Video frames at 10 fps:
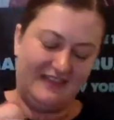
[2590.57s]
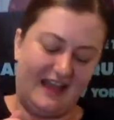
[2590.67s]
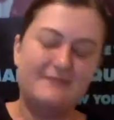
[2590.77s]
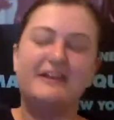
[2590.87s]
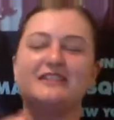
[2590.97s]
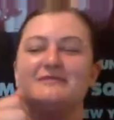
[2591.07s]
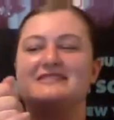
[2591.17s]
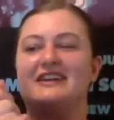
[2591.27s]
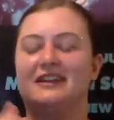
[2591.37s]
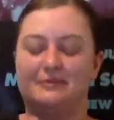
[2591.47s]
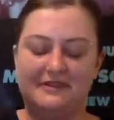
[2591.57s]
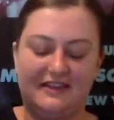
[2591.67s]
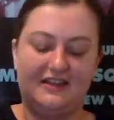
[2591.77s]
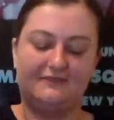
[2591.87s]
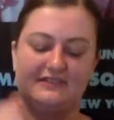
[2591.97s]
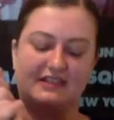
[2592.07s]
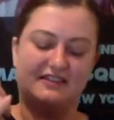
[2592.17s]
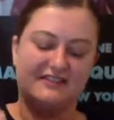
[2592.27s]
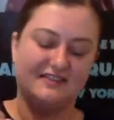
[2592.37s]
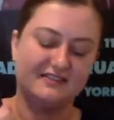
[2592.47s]
I made the mistake at the beginning of this. I think
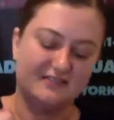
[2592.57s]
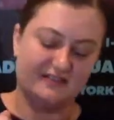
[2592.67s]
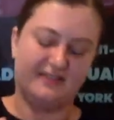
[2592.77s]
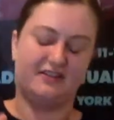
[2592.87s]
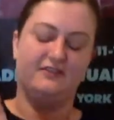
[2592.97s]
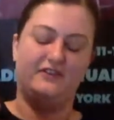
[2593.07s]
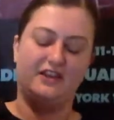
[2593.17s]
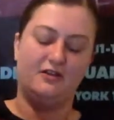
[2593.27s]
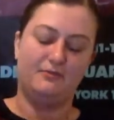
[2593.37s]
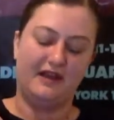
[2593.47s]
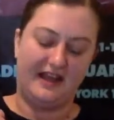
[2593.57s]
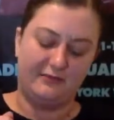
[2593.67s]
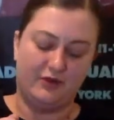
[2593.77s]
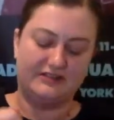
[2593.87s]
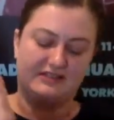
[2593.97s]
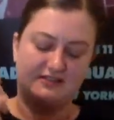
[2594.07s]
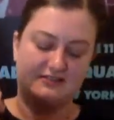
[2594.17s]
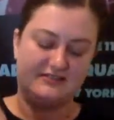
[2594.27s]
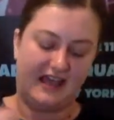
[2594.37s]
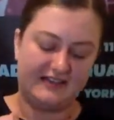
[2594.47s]
I said this earlier in the video, but I wasn't
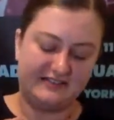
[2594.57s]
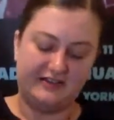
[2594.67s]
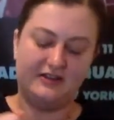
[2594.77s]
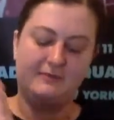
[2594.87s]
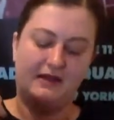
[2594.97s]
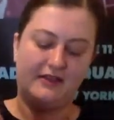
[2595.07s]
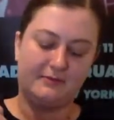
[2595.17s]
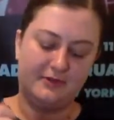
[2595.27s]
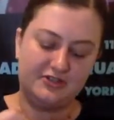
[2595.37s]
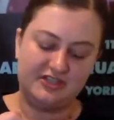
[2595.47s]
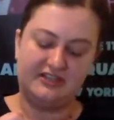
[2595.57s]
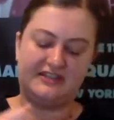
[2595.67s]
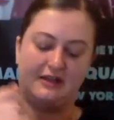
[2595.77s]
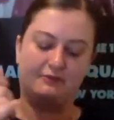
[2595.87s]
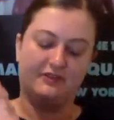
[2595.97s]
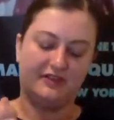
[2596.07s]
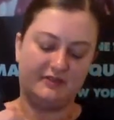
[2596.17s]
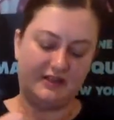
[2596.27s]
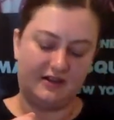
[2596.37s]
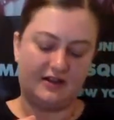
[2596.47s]
as good about like pushing it down really, really
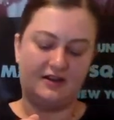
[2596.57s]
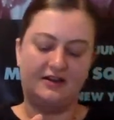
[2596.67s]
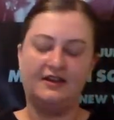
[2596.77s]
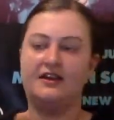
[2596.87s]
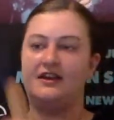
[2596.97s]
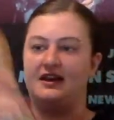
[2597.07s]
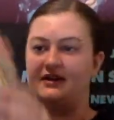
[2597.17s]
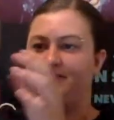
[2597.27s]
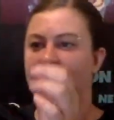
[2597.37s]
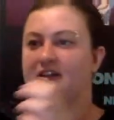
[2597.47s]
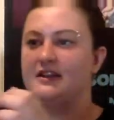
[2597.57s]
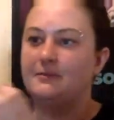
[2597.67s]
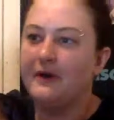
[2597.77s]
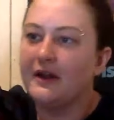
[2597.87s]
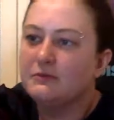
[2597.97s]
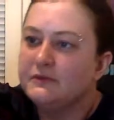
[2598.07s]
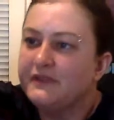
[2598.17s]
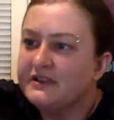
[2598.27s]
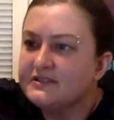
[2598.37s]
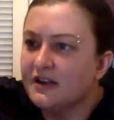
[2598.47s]
hard. And I feel like at the bottom of
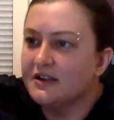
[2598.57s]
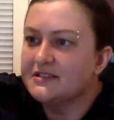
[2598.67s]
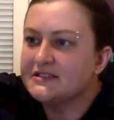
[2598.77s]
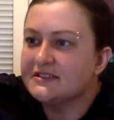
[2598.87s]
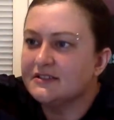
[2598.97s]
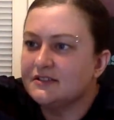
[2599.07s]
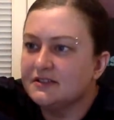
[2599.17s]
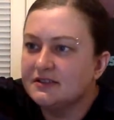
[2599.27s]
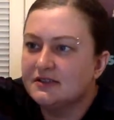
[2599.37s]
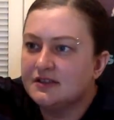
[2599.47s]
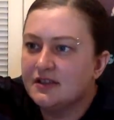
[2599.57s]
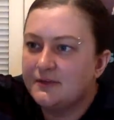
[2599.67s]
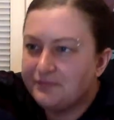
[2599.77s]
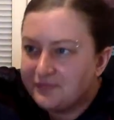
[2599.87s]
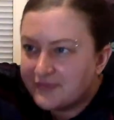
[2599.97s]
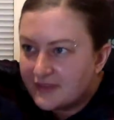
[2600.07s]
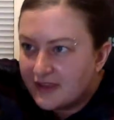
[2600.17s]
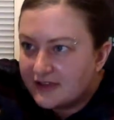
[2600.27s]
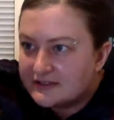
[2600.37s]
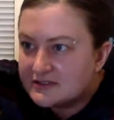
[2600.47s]
this, there are still
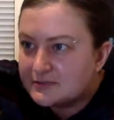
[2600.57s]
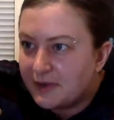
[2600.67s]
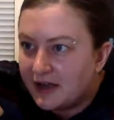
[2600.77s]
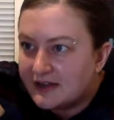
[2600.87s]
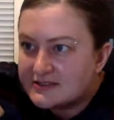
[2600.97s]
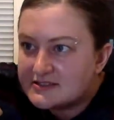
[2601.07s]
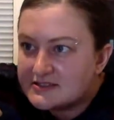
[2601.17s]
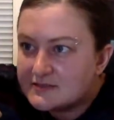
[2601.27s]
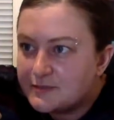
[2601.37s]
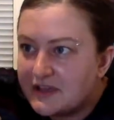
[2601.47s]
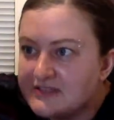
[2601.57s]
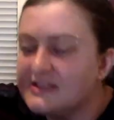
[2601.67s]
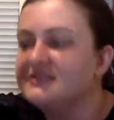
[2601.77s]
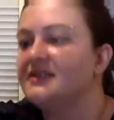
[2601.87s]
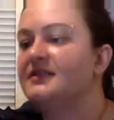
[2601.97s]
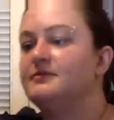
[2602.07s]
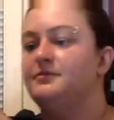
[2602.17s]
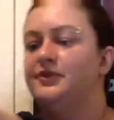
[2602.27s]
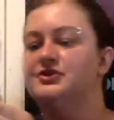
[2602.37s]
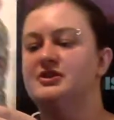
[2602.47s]
like spots because I didn't
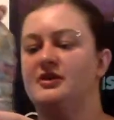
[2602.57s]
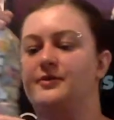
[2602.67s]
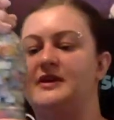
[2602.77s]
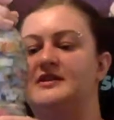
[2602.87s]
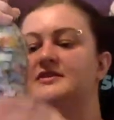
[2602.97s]
push it all the way into